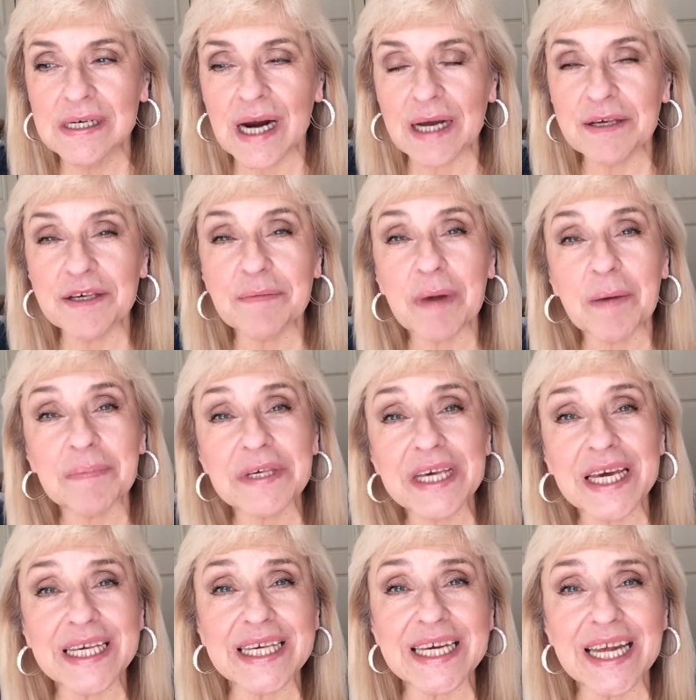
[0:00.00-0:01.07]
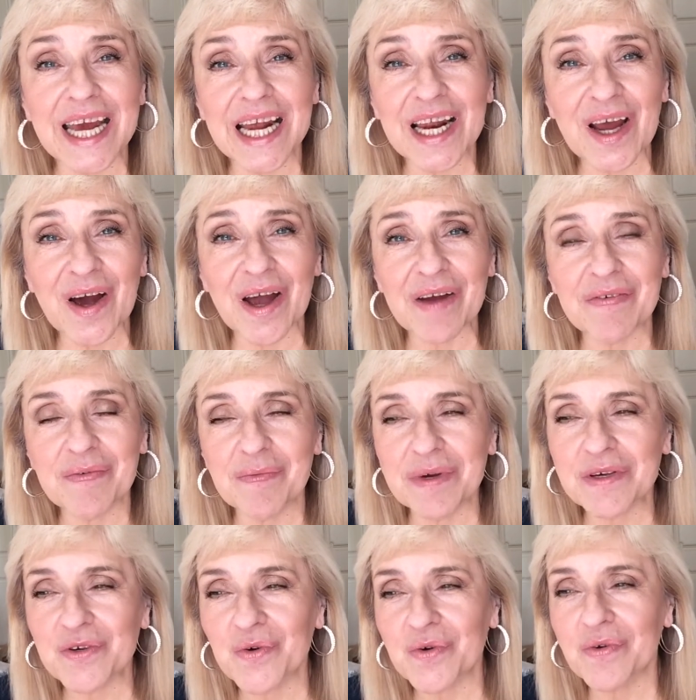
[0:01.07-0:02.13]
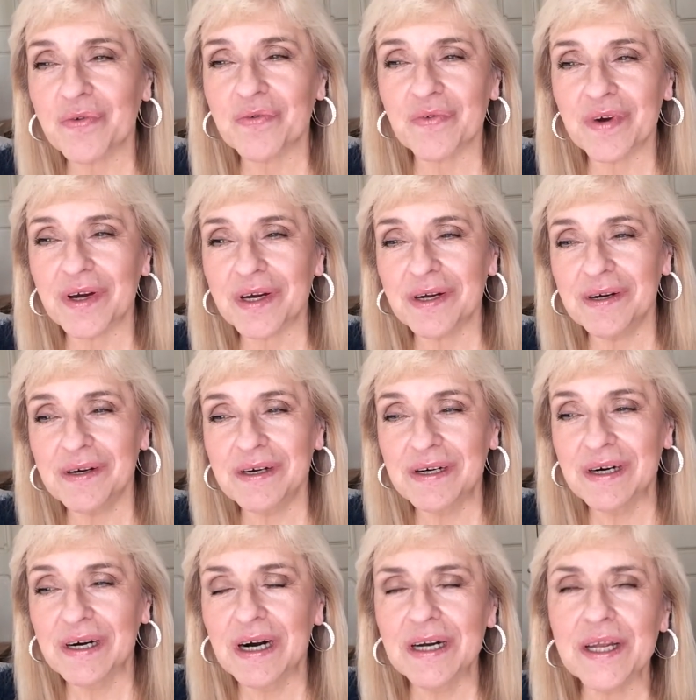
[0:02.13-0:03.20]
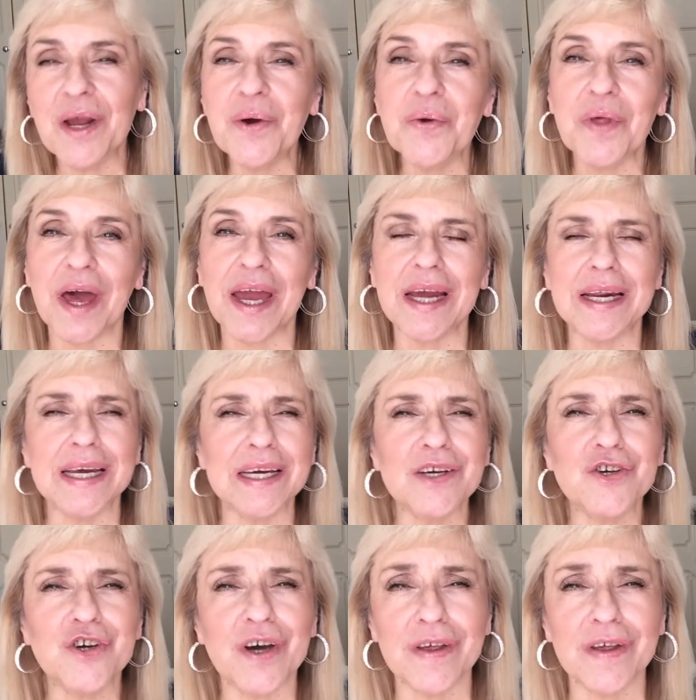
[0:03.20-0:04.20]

had some upsets in our life, and we sort of know that in each